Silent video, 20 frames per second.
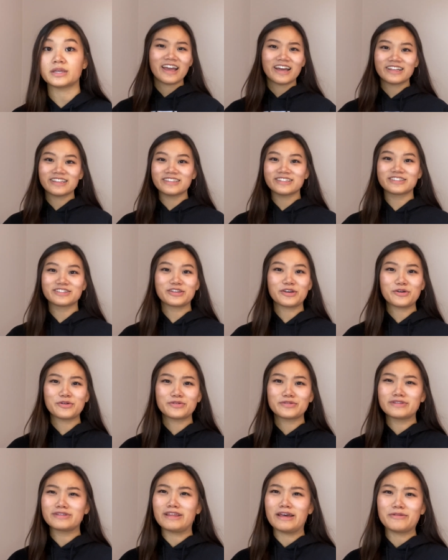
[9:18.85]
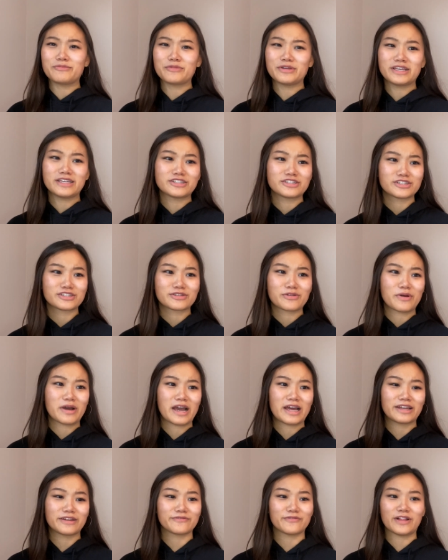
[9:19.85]
And so then we just go
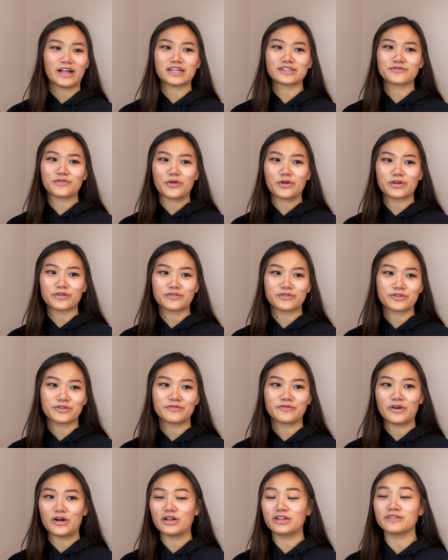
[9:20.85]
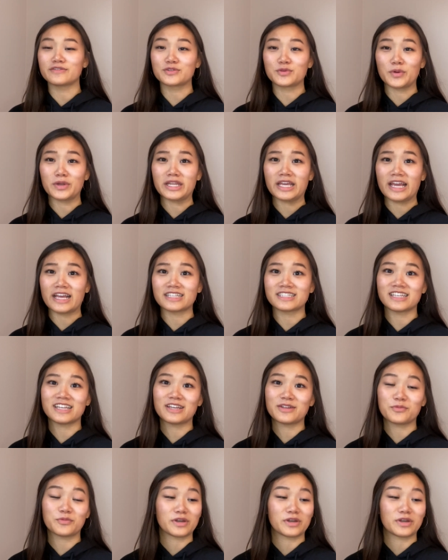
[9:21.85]
ahead and flash forward to fall of 2018,